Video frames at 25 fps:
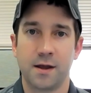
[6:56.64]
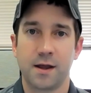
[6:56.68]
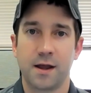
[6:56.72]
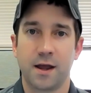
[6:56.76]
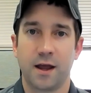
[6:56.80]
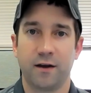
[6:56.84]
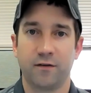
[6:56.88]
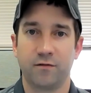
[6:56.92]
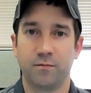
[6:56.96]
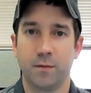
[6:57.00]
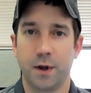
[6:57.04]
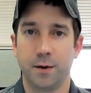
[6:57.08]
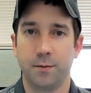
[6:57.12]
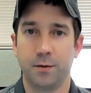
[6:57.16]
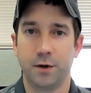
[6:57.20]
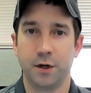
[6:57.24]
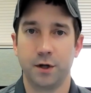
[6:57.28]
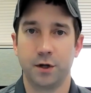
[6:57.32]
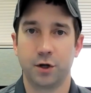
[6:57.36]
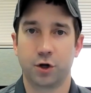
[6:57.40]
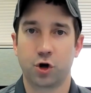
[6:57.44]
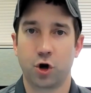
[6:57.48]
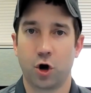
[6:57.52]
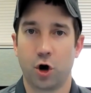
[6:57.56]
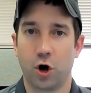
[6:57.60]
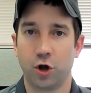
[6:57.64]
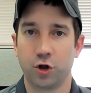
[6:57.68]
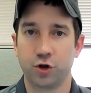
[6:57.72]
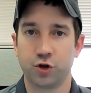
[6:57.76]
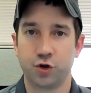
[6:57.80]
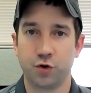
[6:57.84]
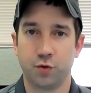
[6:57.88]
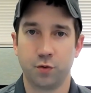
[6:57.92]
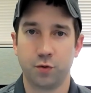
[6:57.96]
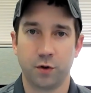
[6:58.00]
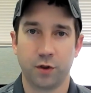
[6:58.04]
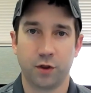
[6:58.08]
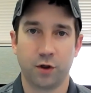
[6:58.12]
have maybe called
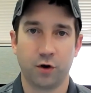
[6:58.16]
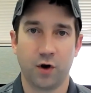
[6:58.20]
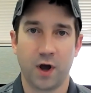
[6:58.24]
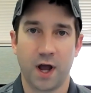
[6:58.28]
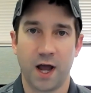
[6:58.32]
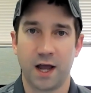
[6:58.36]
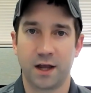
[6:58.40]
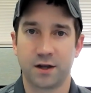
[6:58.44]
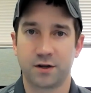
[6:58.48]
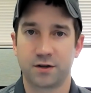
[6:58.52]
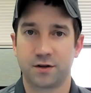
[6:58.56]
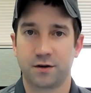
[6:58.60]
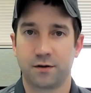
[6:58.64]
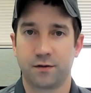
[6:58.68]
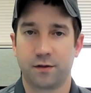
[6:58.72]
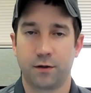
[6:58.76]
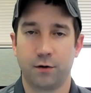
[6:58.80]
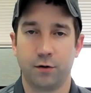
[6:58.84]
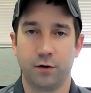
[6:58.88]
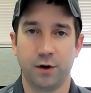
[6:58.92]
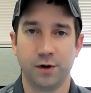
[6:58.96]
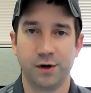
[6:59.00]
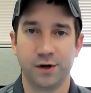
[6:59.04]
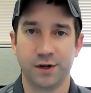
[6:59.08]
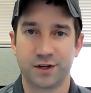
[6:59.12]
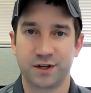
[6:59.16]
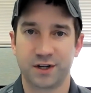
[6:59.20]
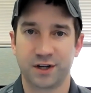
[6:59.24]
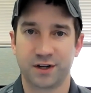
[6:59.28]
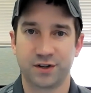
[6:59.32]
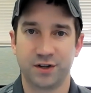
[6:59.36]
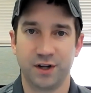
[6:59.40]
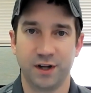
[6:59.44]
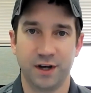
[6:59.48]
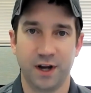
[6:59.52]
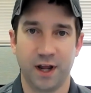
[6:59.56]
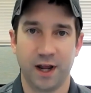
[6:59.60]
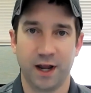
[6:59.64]
you in the last 30 to
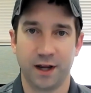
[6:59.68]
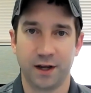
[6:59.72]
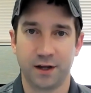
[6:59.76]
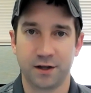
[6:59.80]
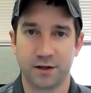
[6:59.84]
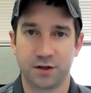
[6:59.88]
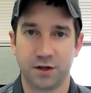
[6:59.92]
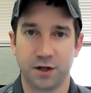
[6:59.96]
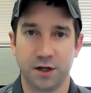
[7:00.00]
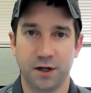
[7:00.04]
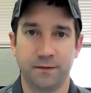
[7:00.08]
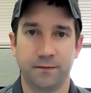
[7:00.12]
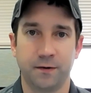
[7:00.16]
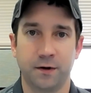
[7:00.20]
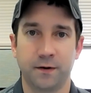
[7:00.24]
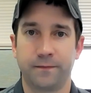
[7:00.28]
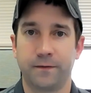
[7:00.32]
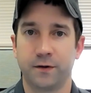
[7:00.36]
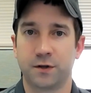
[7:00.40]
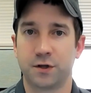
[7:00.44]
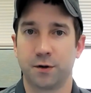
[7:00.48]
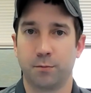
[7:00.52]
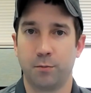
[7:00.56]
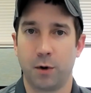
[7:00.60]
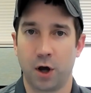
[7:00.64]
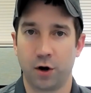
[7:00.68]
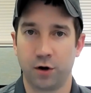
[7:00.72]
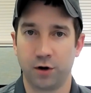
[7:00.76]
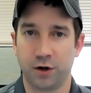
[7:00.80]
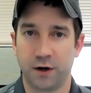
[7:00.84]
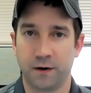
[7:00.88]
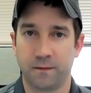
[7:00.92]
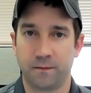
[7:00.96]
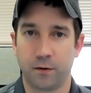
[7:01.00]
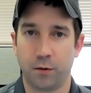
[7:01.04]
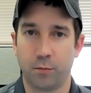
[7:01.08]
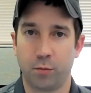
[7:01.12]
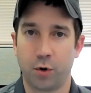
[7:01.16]
60 days, even if it's about a
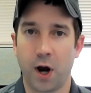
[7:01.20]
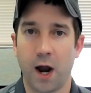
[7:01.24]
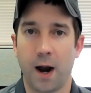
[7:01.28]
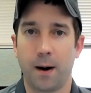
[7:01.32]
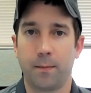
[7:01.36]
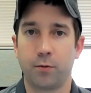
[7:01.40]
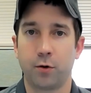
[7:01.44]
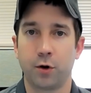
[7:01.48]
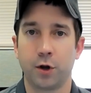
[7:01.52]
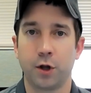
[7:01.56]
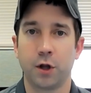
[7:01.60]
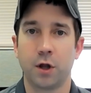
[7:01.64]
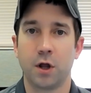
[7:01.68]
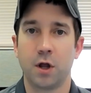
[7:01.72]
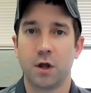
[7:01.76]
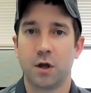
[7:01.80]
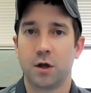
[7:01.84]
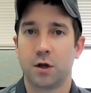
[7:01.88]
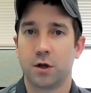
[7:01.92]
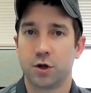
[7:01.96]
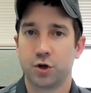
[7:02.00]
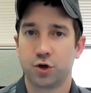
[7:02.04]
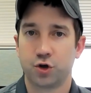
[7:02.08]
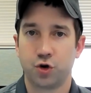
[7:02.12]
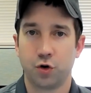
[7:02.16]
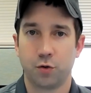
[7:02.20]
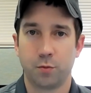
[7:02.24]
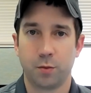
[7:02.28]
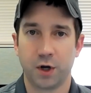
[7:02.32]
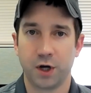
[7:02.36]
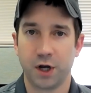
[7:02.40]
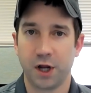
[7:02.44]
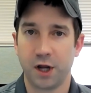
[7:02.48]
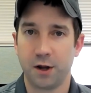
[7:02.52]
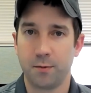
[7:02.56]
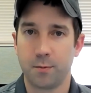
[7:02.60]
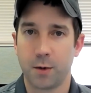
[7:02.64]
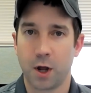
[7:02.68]
different property. Shoot them an
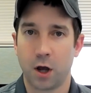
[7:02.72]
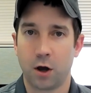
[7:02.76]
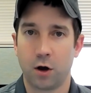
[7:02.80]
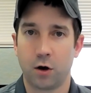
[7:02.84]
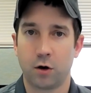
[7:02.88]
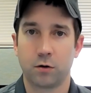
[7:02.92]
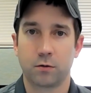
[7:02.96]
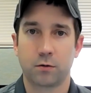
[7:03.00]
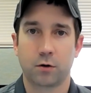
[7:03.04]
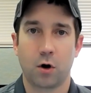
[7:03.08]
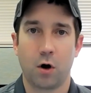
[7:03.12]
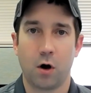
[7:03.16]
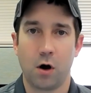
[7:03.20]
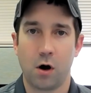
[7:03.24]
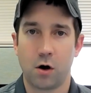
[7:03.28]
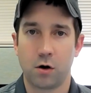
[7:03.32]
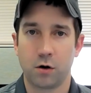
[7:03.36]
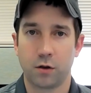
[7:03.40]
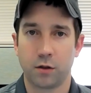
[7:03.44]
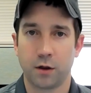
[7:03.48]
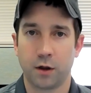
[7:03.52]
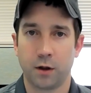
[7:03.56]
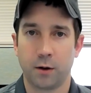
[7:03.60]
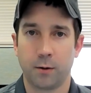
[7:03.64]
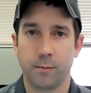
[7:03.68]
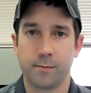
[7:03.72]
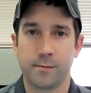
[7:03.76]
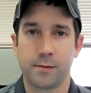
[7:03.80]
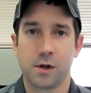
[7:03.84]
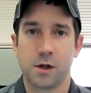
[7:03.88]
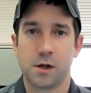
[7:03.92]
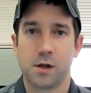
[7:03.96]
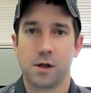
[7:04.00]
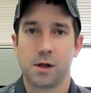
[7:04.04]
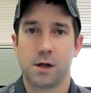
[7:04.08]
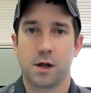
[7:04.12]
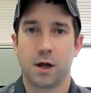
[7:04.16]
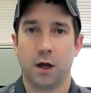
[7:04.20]
email, call them,
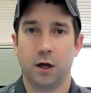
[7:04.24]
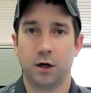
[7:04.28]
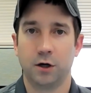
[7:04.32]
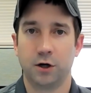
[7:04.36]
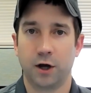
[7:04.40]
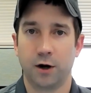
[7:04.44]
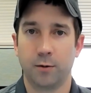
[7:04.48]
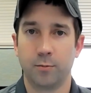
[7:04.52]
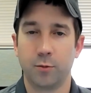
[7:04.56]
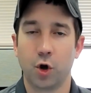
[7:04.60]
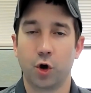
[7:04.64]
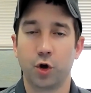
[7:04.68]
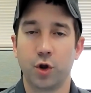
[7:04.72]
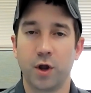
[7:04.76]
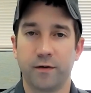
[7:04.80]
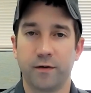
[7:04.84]
let them know you